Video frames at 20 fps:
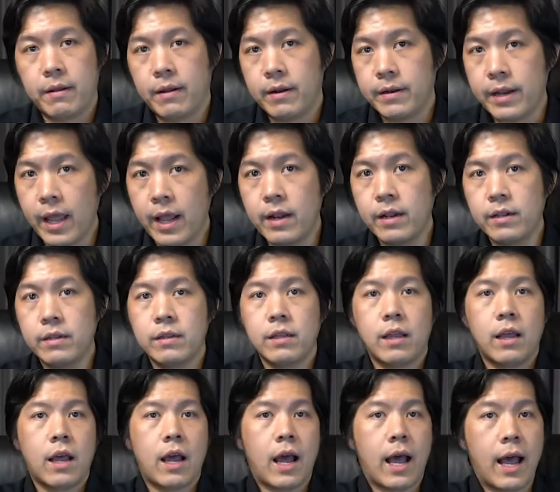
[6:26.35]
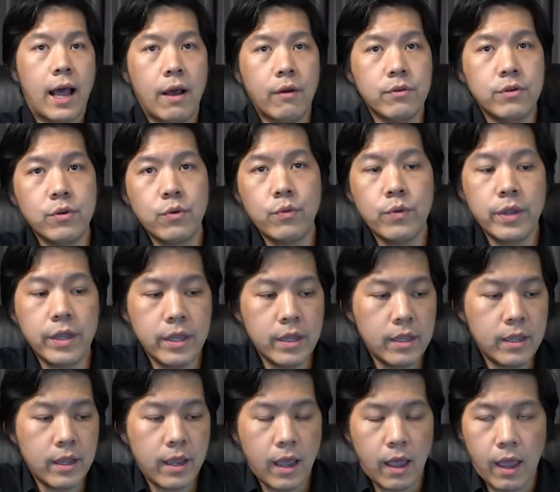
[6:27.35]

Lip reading: Then how do we